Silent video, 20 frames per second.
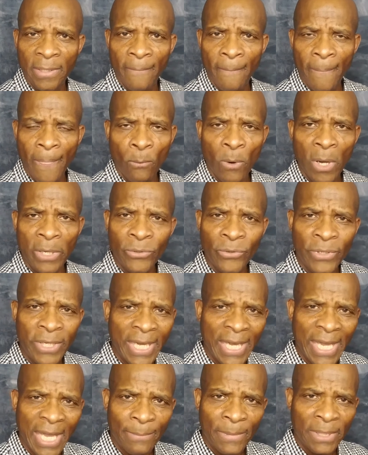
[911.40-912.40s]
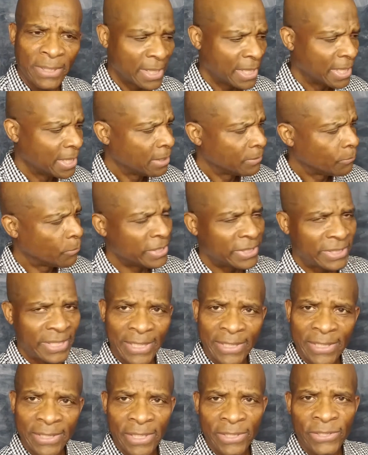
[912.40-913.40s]
Well, you can, but what
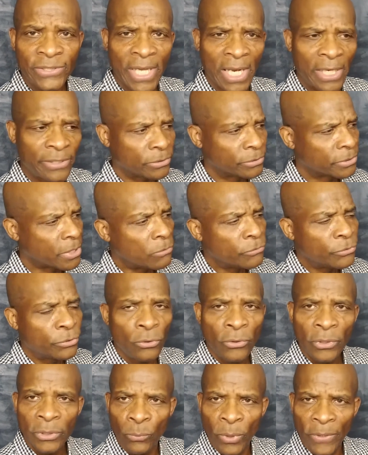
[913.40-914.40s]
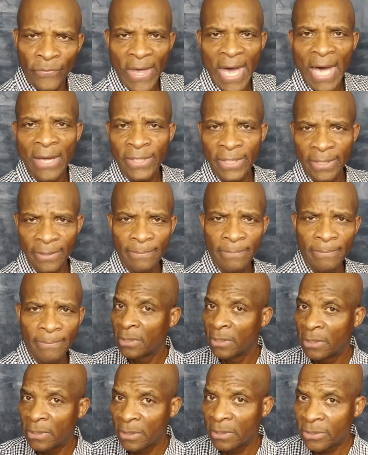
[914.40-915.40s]
Jesus is telling you, don't do it without him.
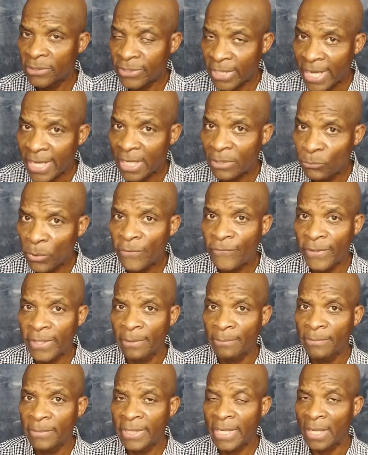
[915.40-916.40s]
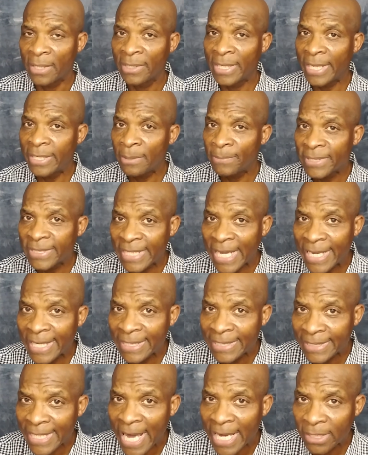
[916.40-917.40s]
Stay in with him. Yeah, let him stay
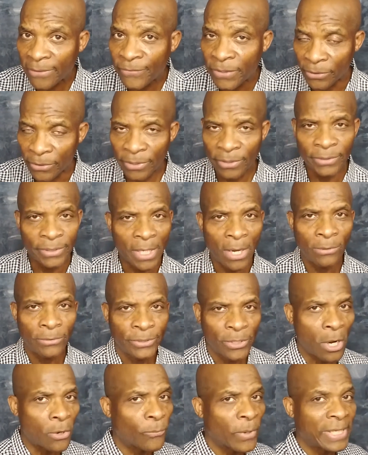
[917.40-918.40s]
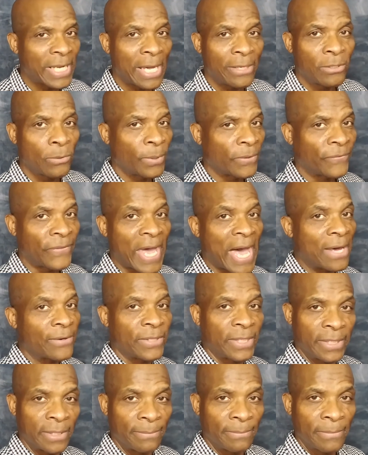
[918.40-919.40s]
inside of you. Don't run out here without
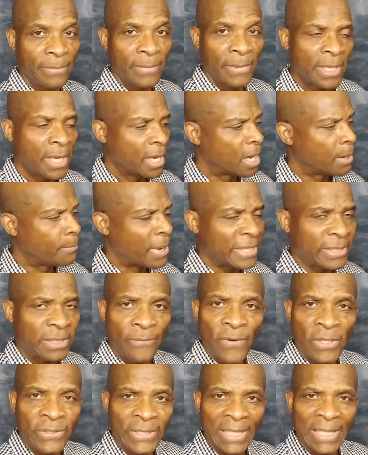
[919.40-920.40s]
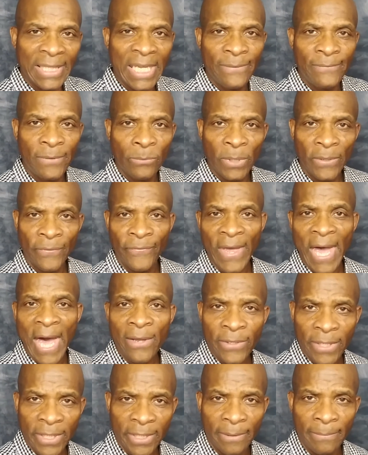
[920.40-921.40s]
him. A bunch of us are leaving without
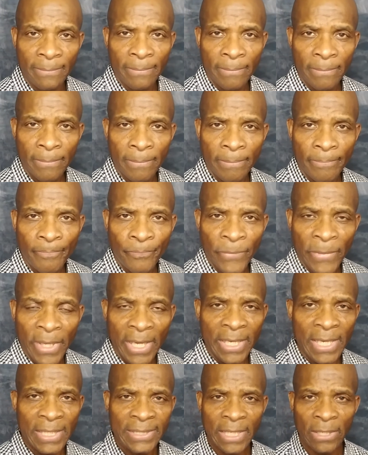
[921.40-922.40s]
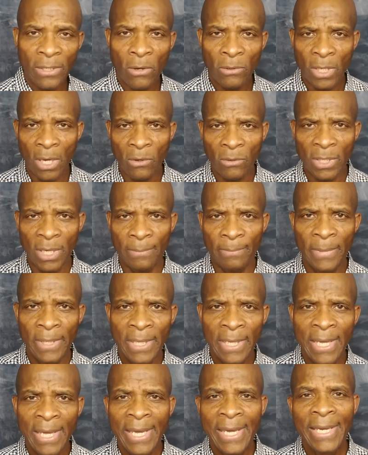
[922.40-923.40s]
him. And he said, hold up.
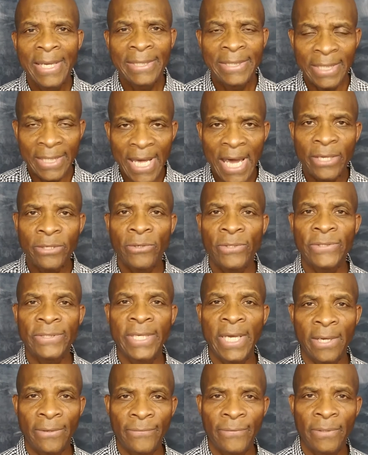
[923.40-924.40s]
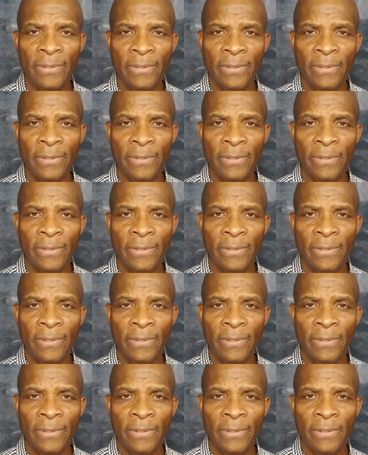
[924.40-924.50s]
Deny yourself.